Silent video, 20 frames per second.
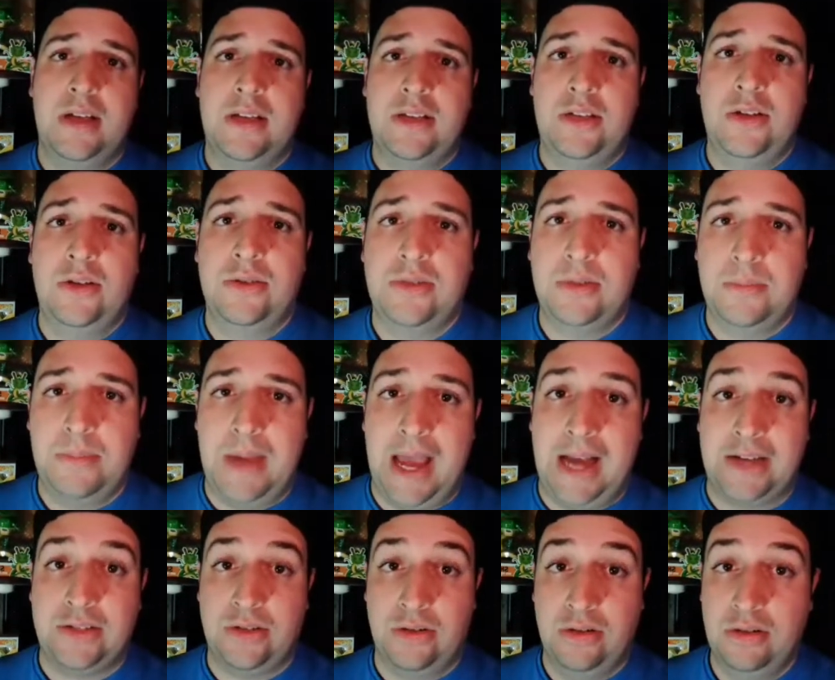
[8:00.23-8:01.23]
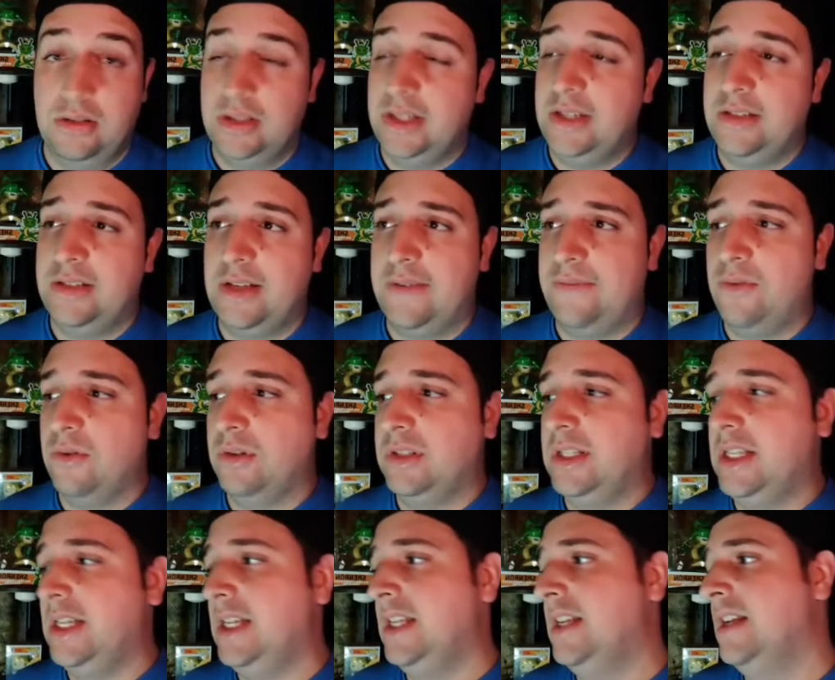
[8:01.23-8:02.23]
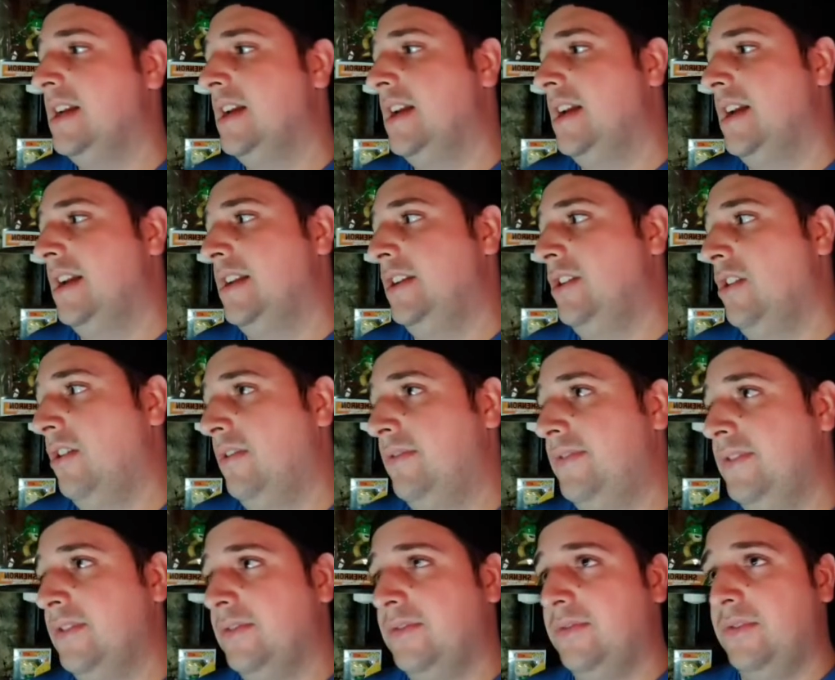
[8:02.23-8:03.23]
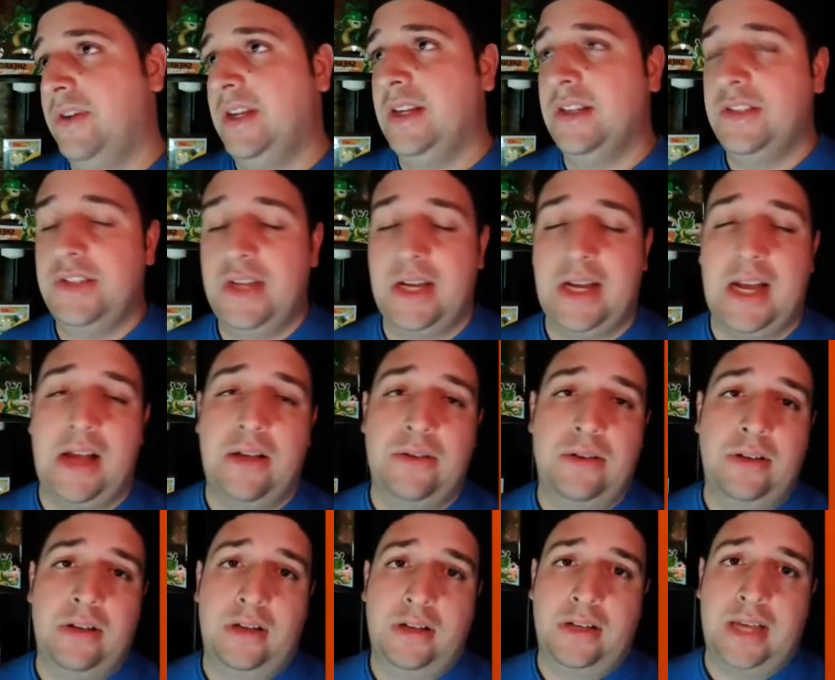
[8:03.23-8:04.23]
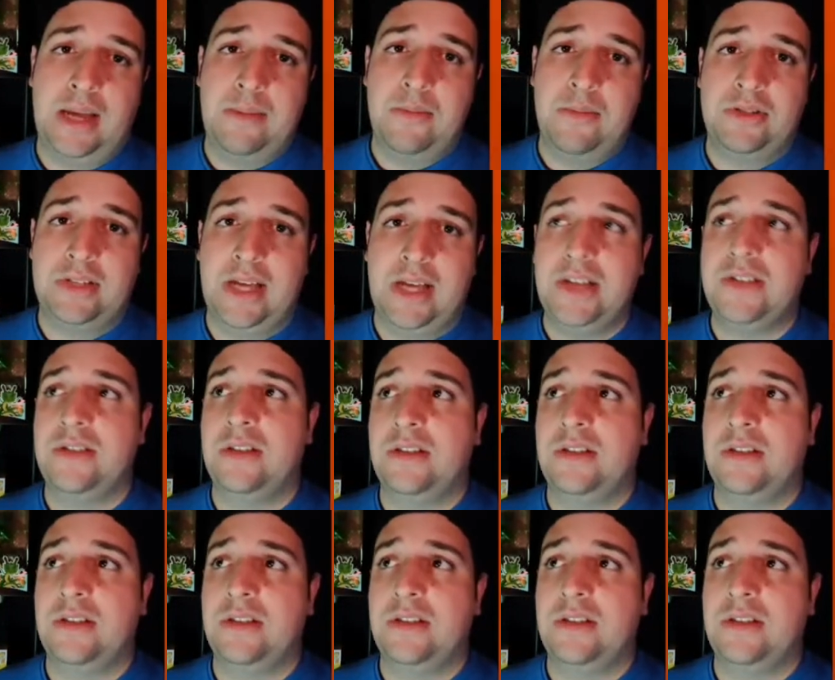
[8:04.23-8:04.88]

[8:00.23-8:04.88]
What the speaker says: you know, some packs early, set 14, you know, feel free to check out Gamer's Edge.